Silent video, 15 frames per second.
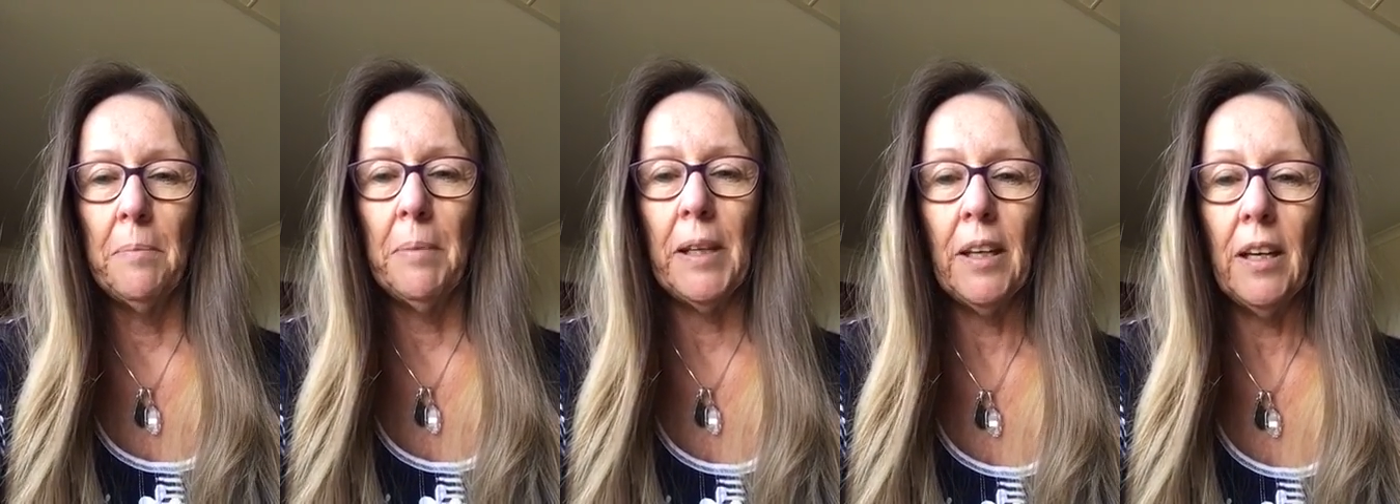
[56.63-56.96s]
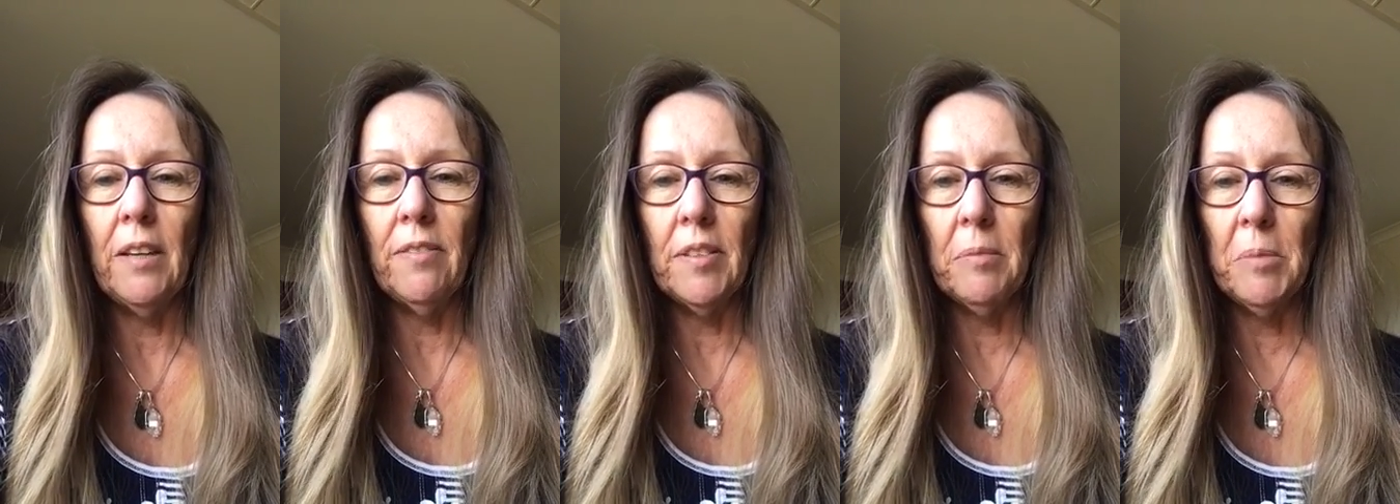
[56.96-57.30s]
But
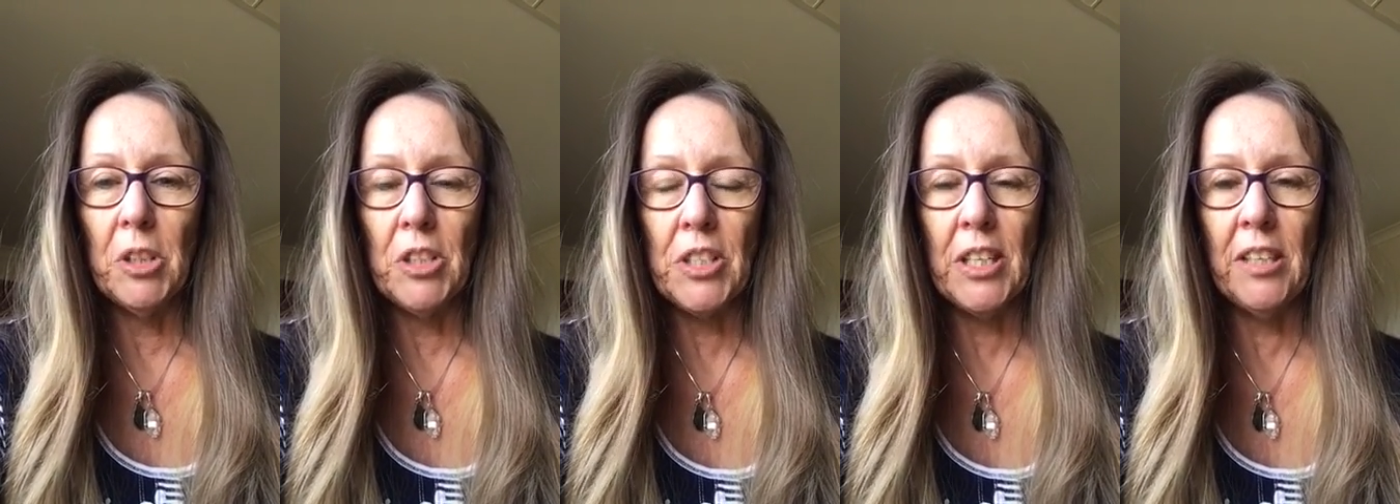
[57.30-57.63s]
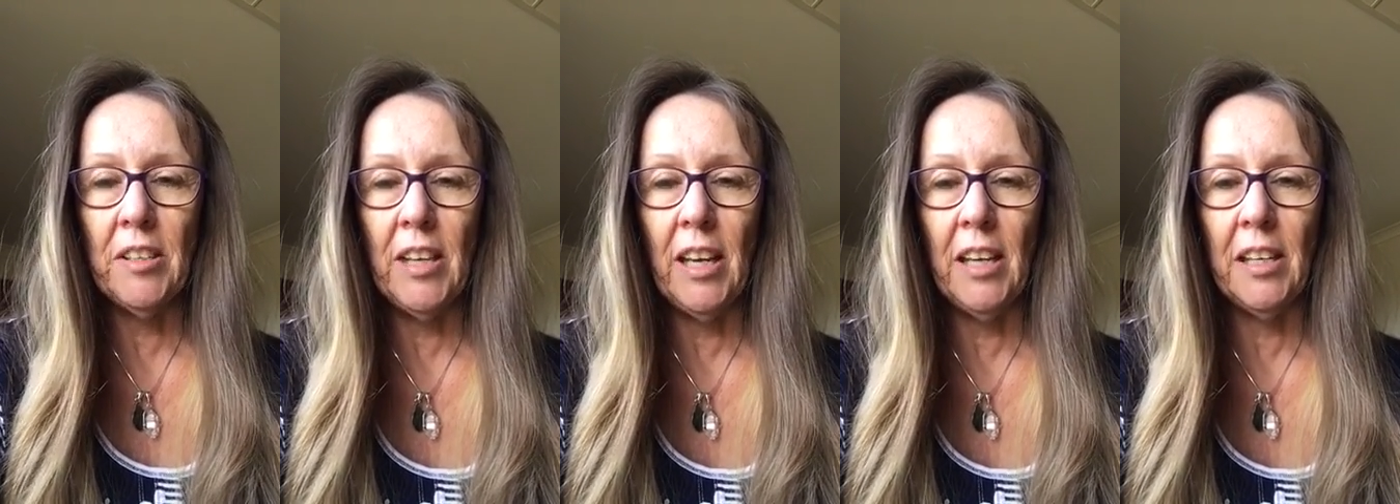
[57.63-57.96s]
even more
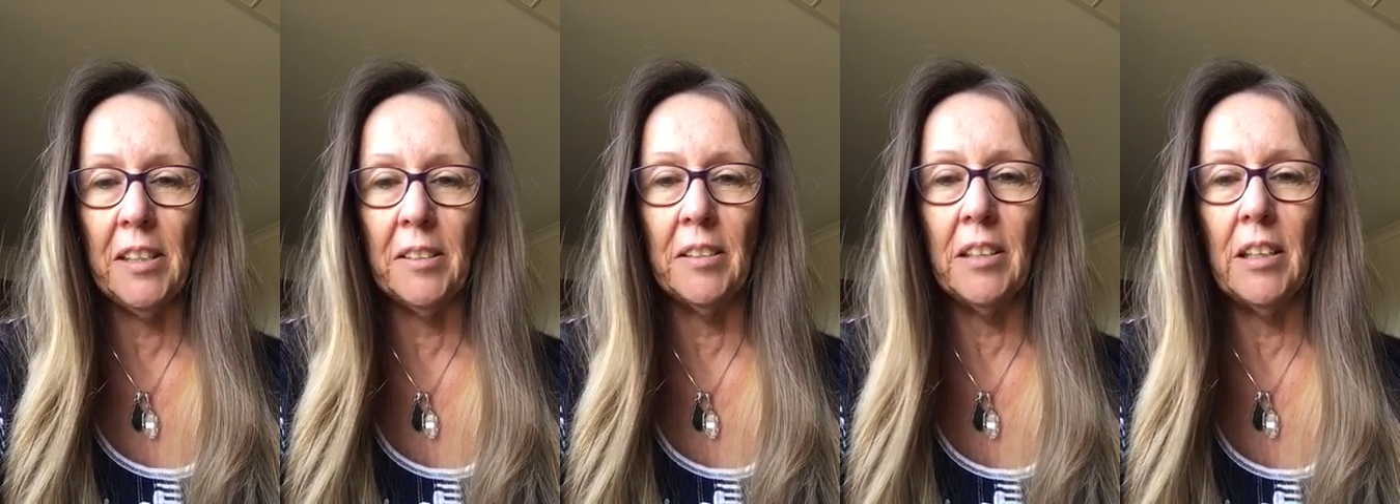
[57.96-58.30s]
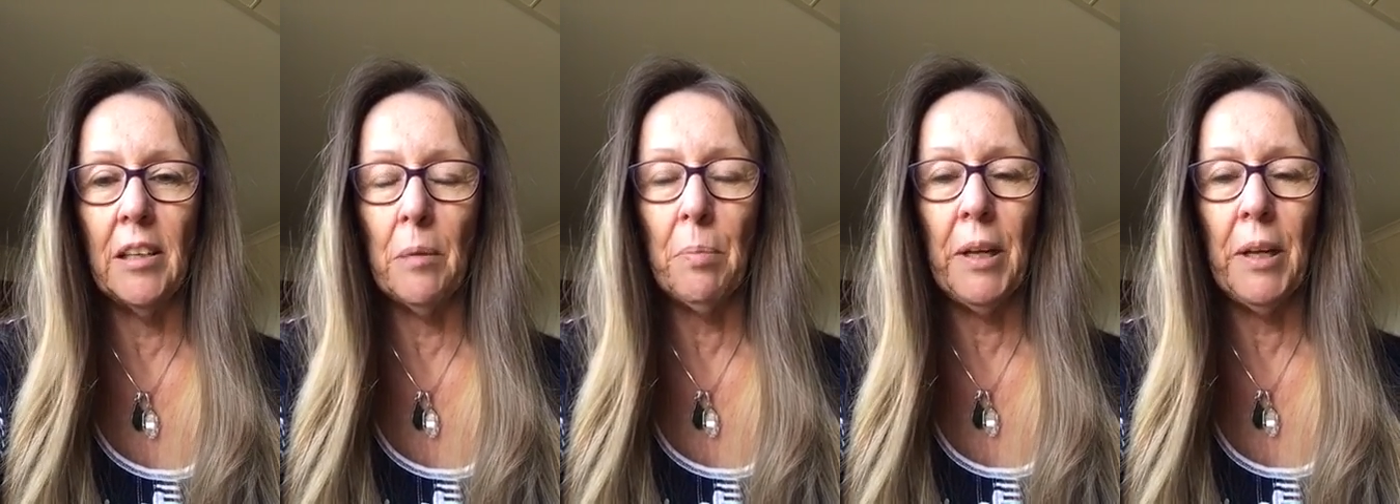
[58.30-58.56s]
so now, you know,